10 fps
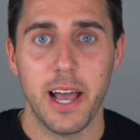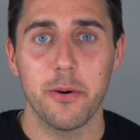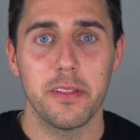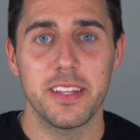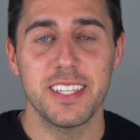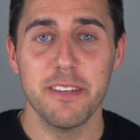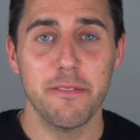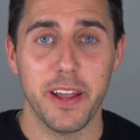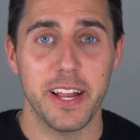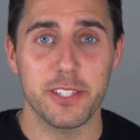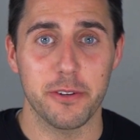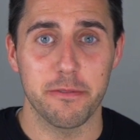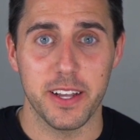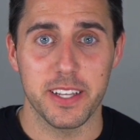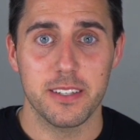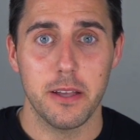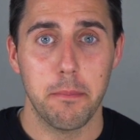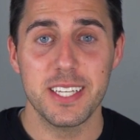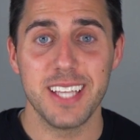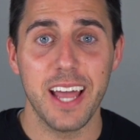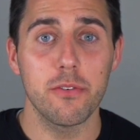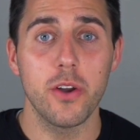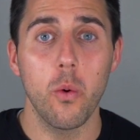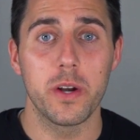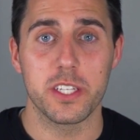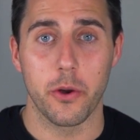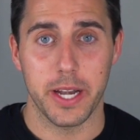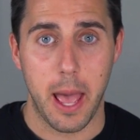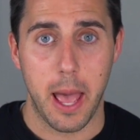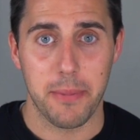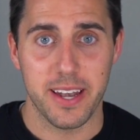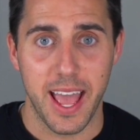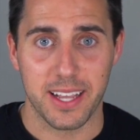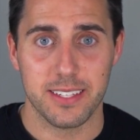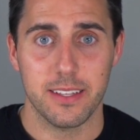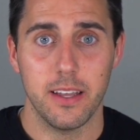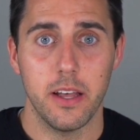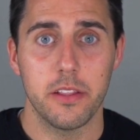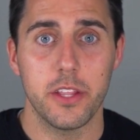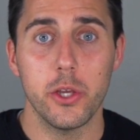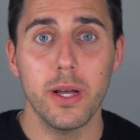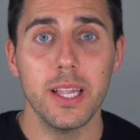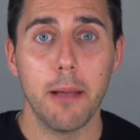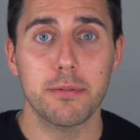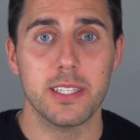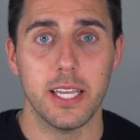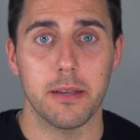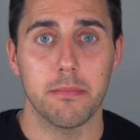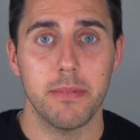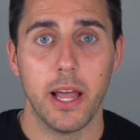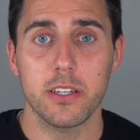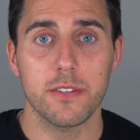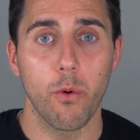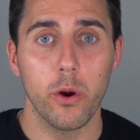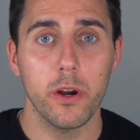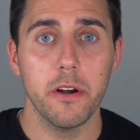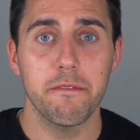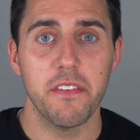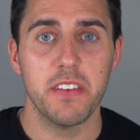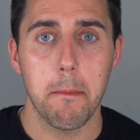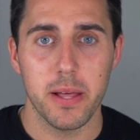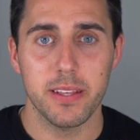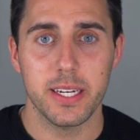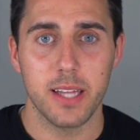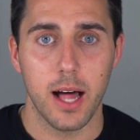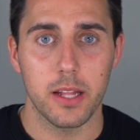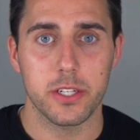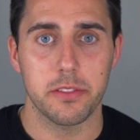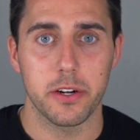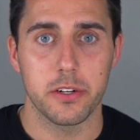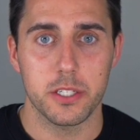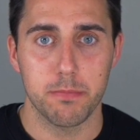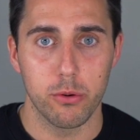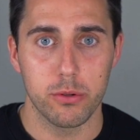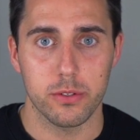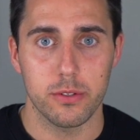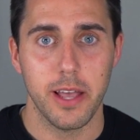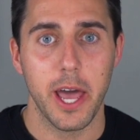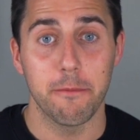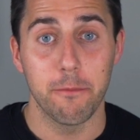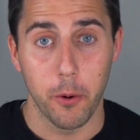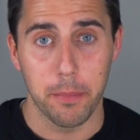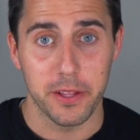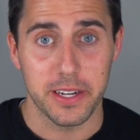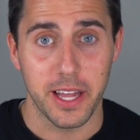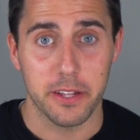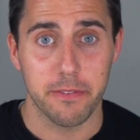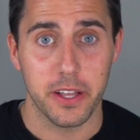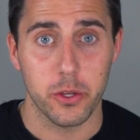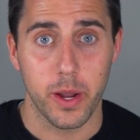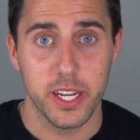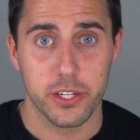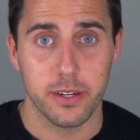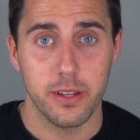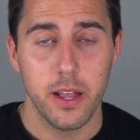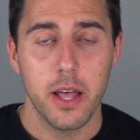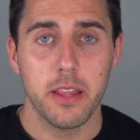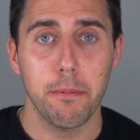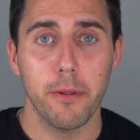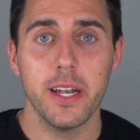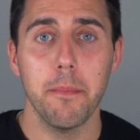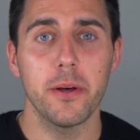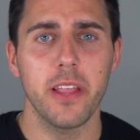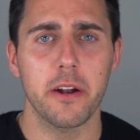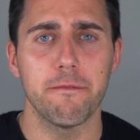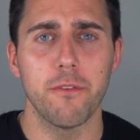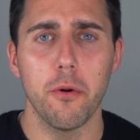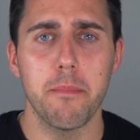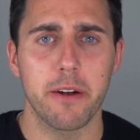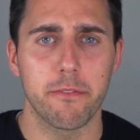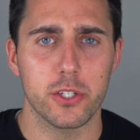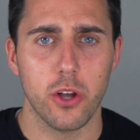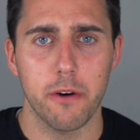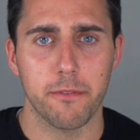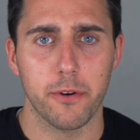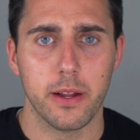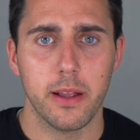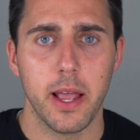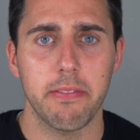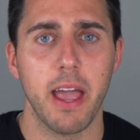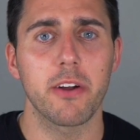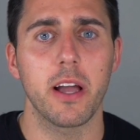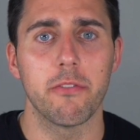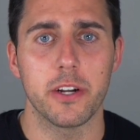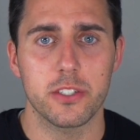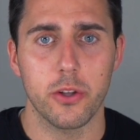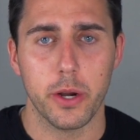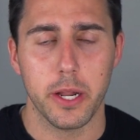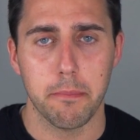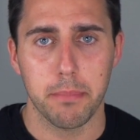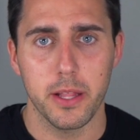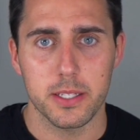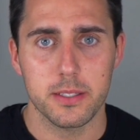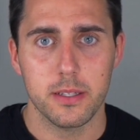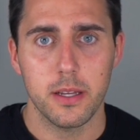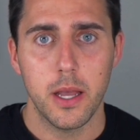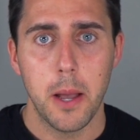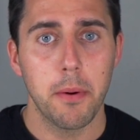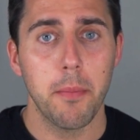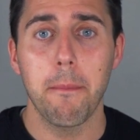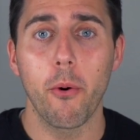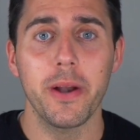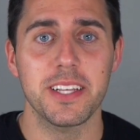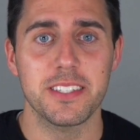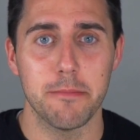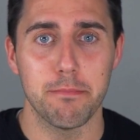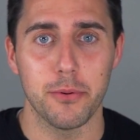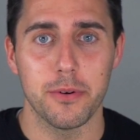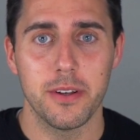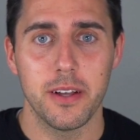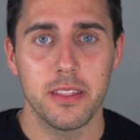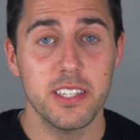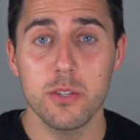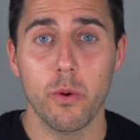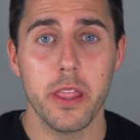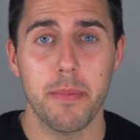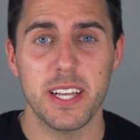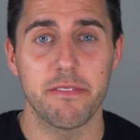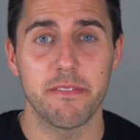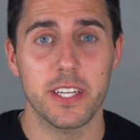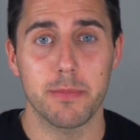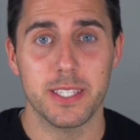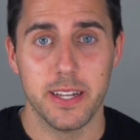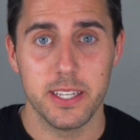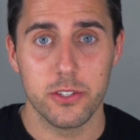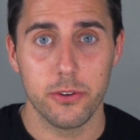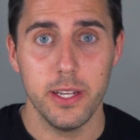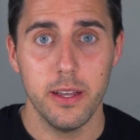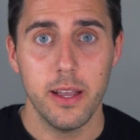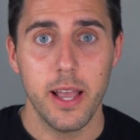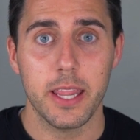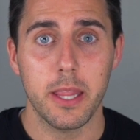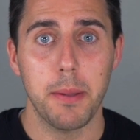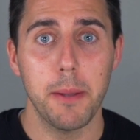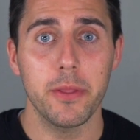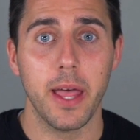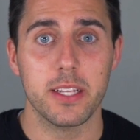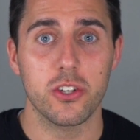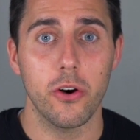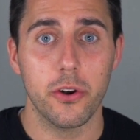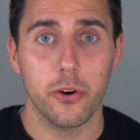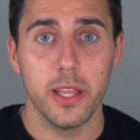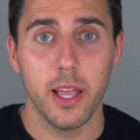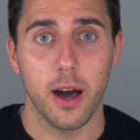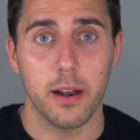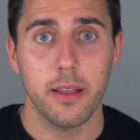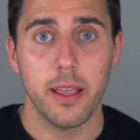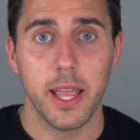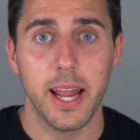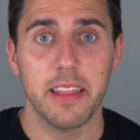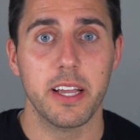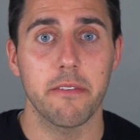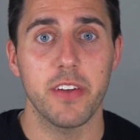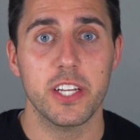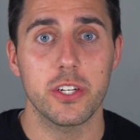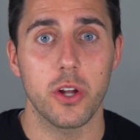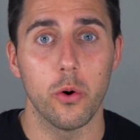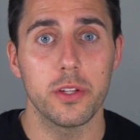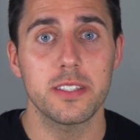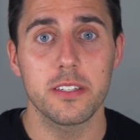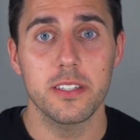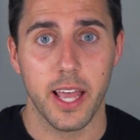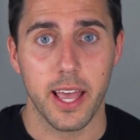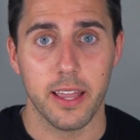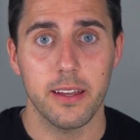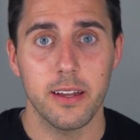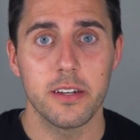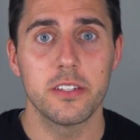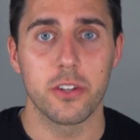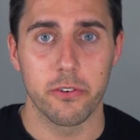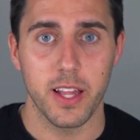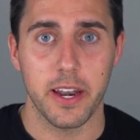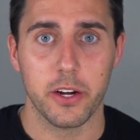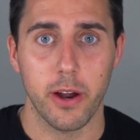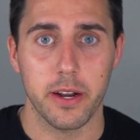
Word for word: Now, this isn't financial advice because I don't know what is going to happen next. The Yuga Labs team now has four hundred fifty million dollars at their disposal at a four billion dollar valuation. They plan to build out a full metaverse offering, and they have a governance token in place. But my point is simple. This is one of the best investments in history, and the people that saw it early on and had the conviction to hold until today deserve a lot of